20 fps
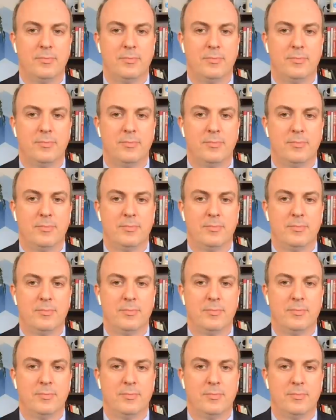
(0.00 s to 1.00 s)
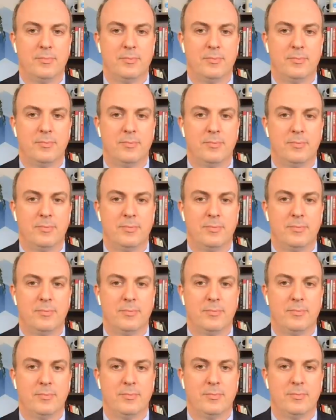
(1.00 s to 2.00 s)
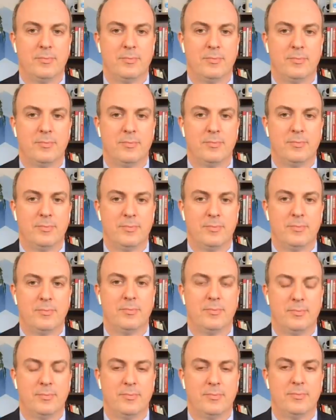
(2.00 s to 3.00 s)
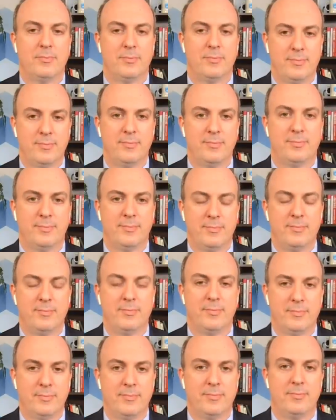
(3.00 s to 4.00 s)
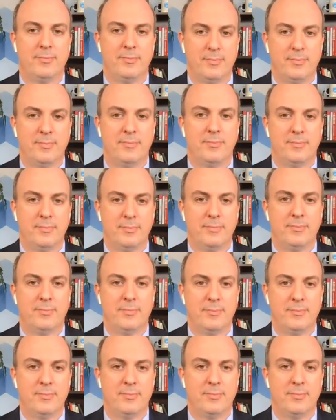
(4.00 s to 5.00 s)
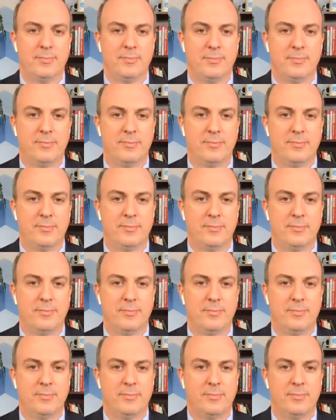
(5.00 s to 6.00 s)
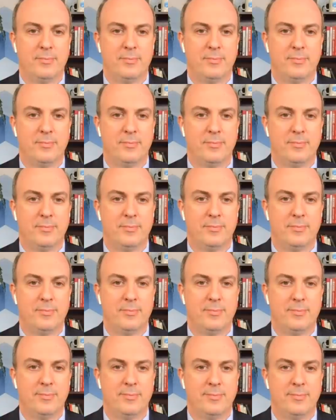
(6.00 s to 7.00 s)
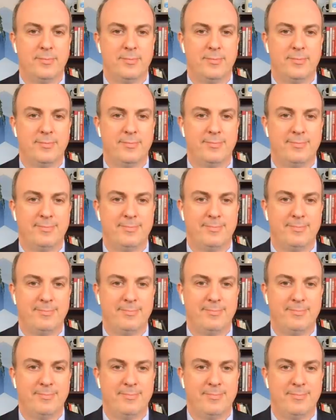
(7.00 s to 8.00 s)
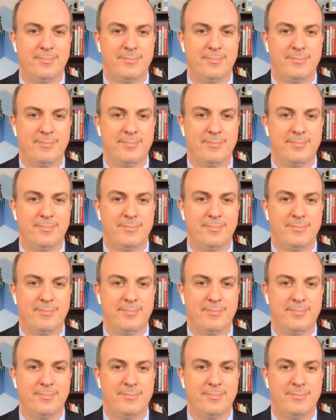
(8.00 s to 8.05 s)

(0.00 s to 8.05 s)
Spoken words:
(not speaking)